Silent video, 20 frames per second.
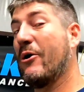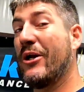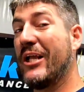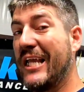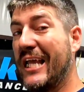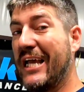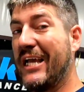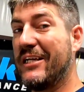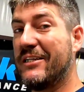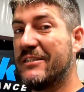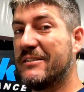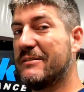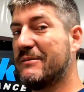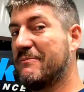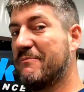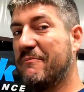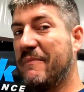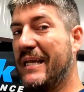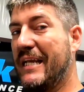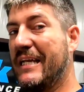38
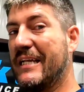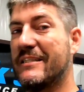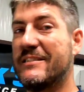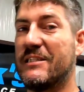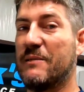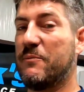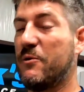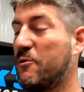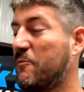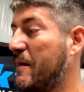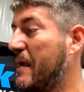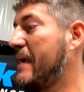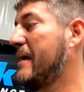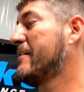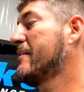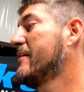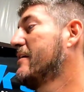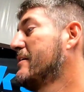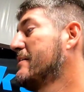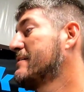to make it simpler
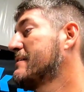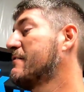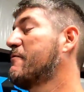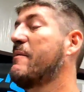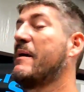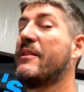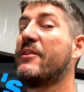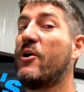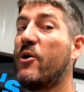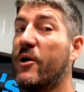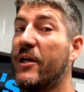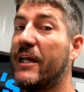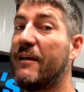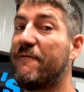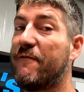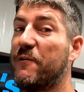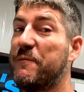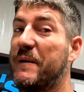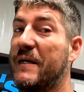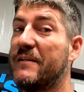math. So we made
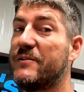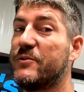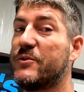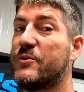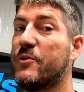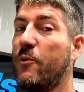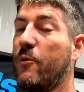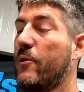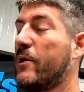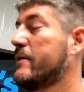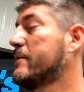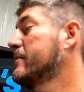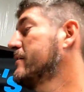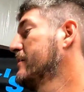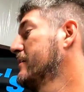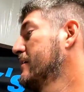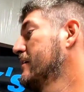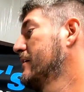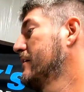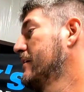38 foot-pounds of torque
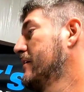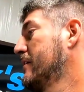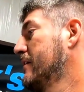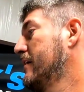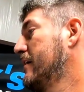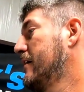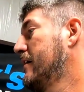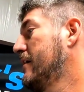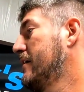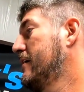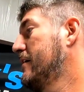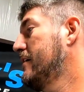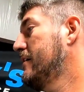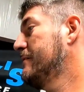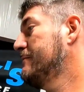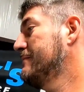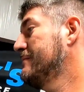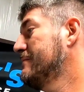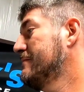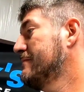
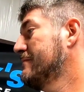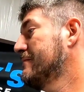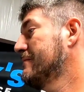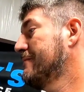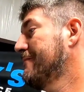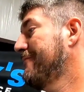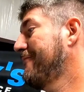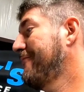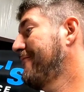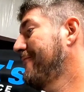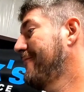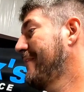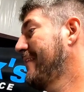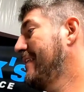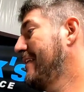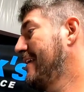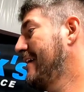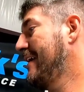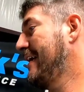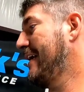at
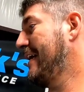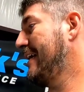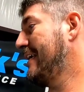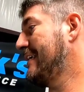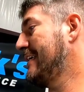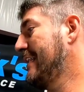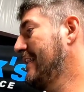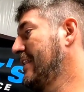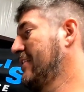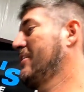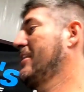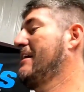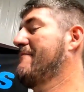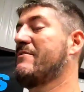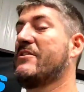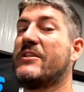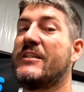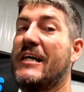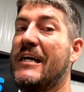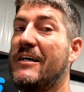
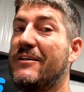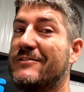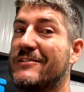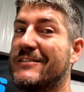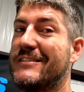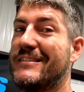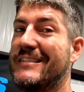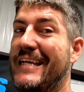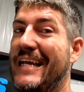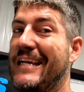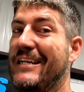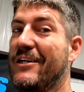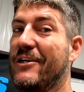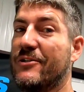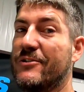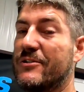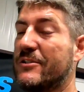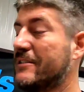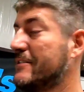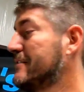
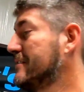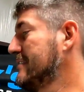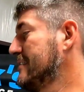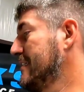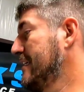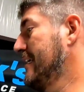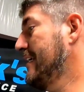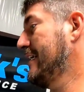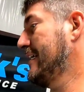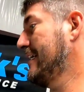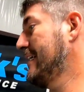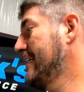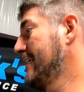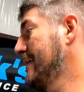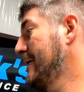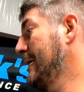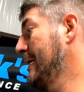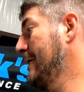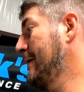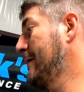11,800,
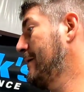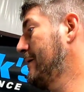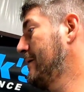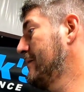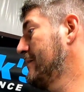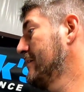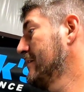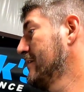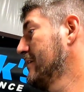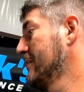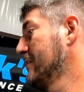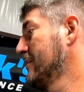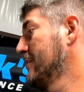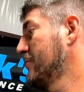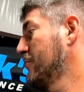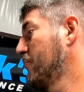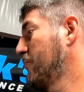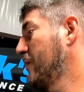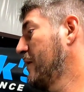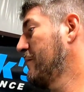and
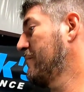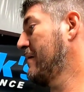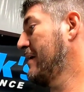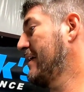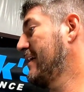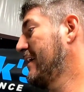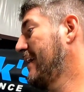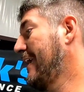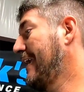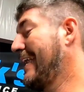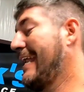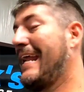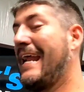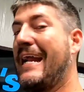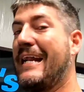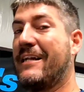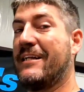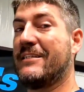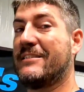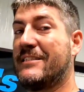we made
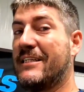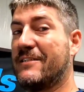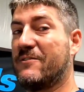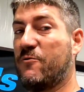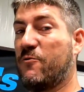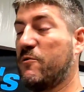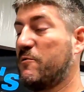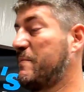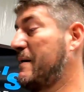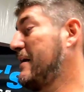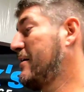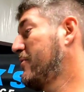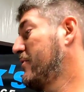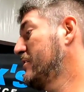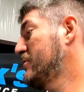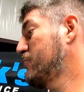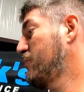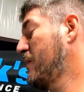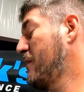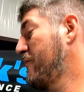86
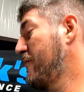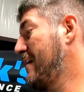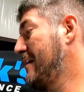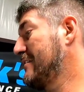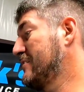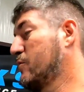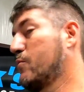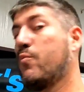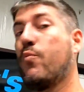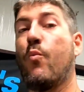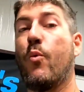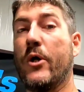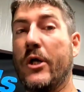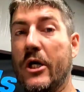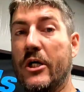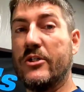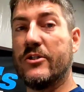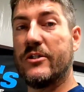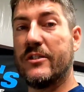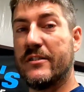horsepower at
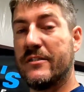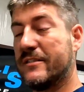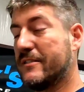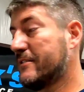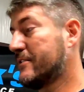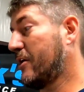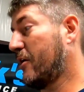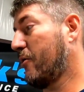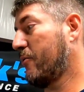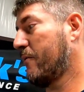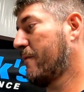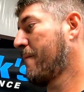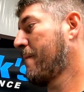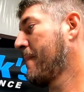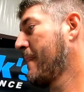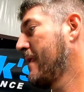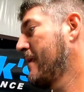12,100. So